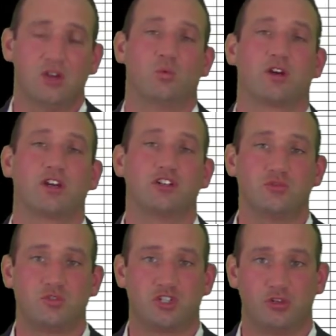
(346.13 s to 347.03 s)
We're going to
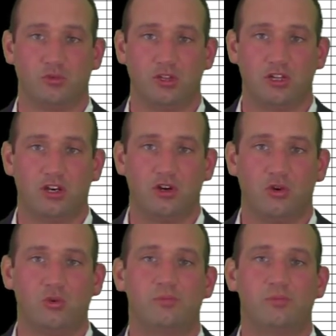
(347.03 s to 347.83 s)
do too low